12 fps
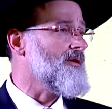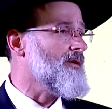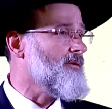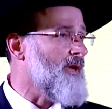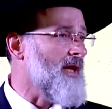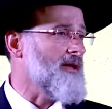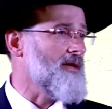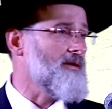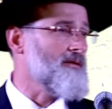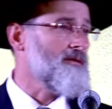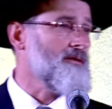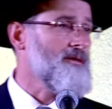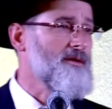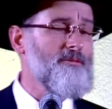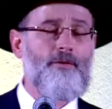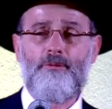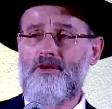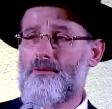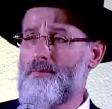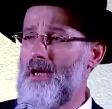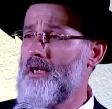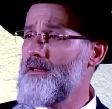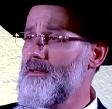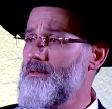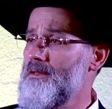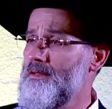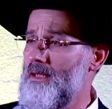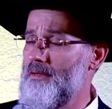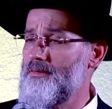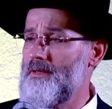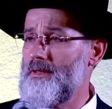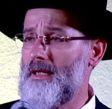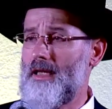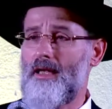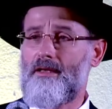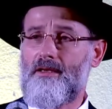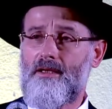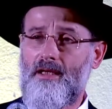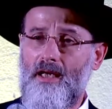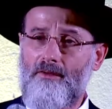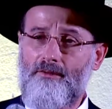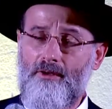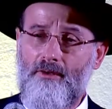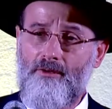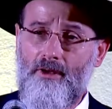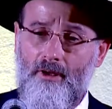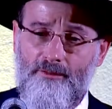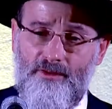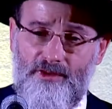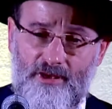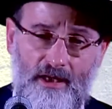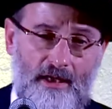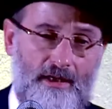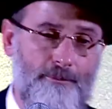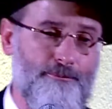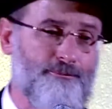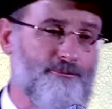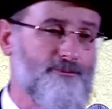to Radin to be mispalel, to daven at the kever of the Chofetz Chaim,